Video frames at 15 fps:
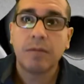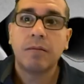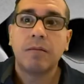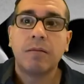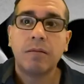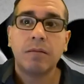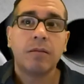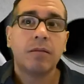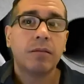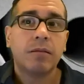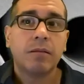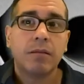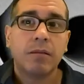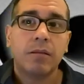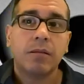I
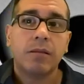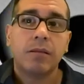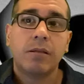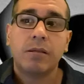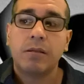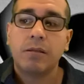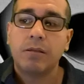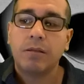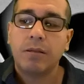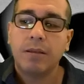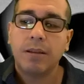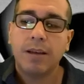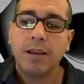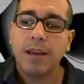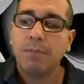
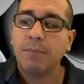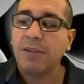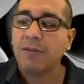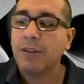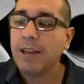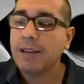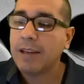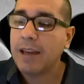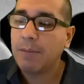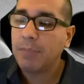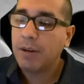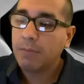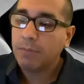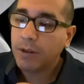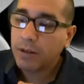didn't mean for that to
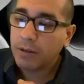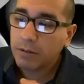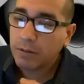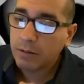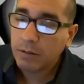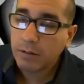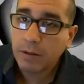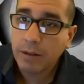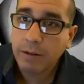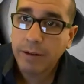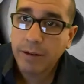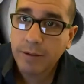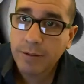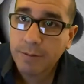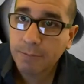happen, but there
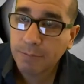it is.